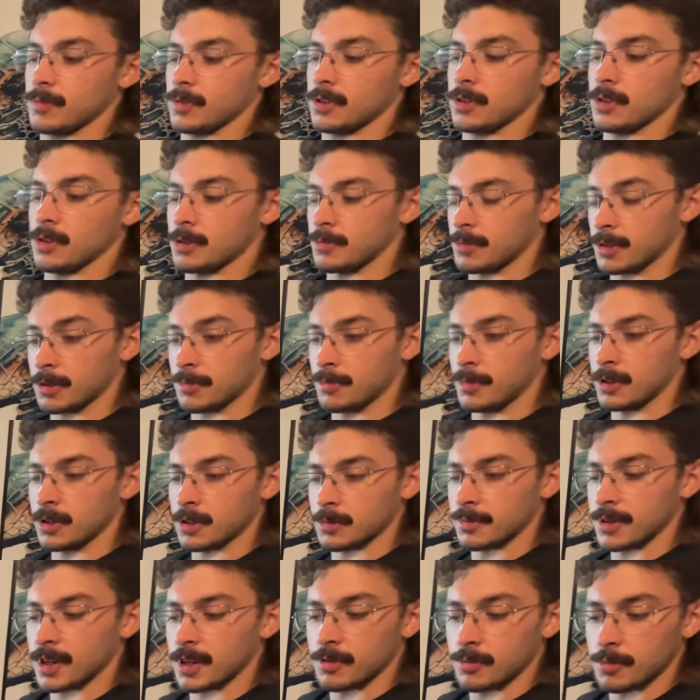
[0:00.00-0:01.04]
Dude, you're making me look
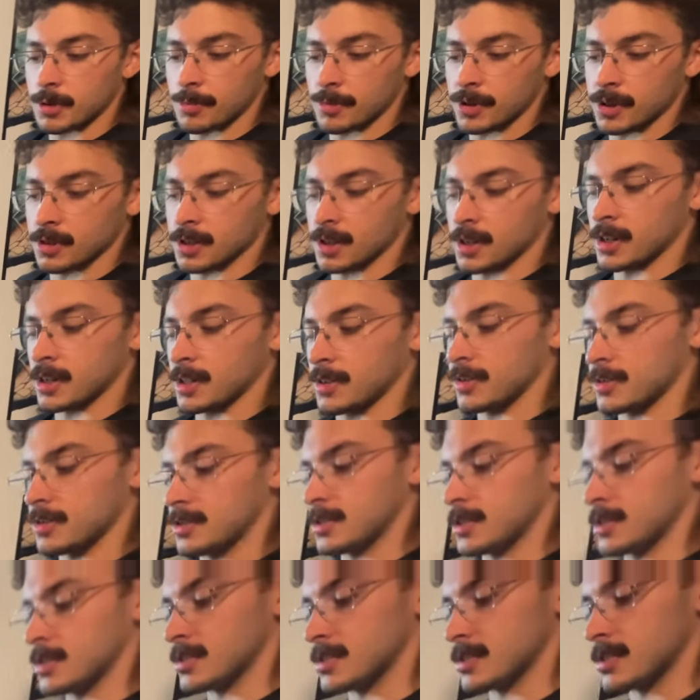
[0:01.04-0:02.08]
bad. Remember your lines.
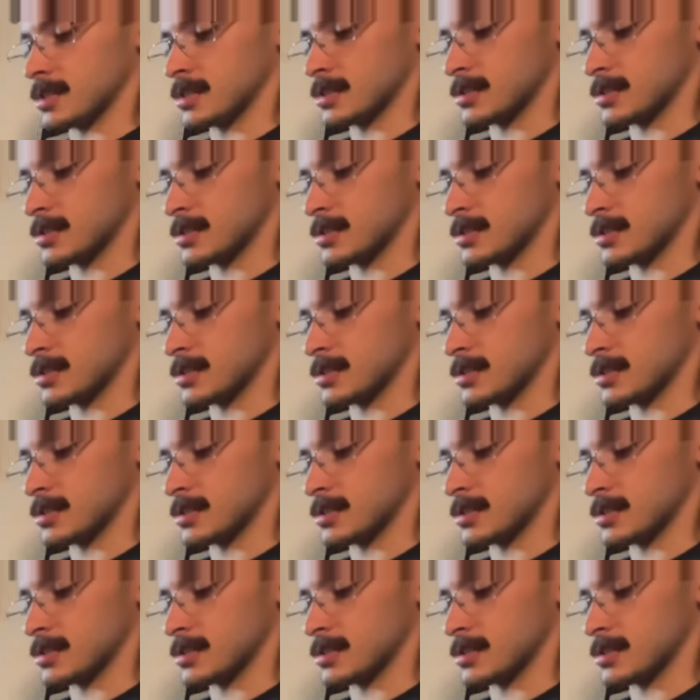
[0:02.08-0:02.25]
Jeez,